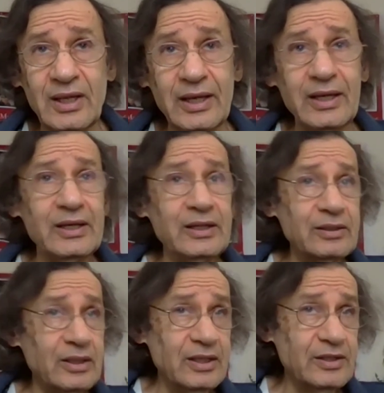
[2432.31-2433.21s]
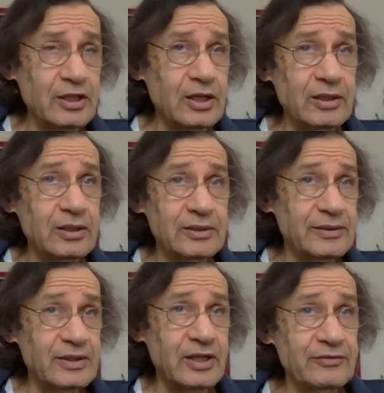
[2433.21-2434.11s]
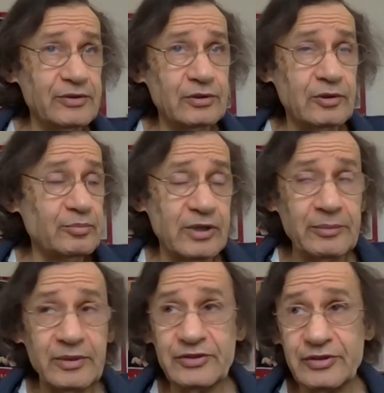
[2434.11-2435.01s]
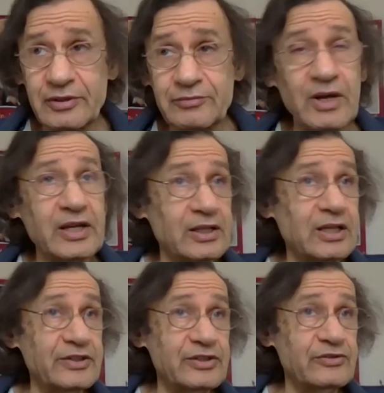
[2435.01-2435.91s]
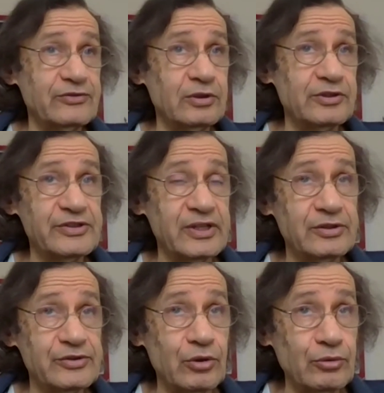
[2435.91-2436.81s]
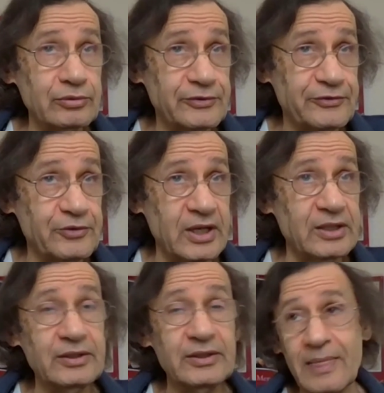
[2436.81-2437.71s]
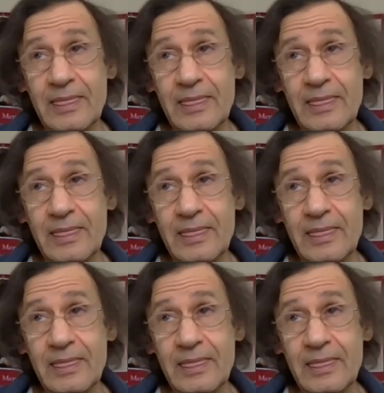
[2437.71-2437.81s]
And the governor or prime minister recognizes Florestan, his old friend.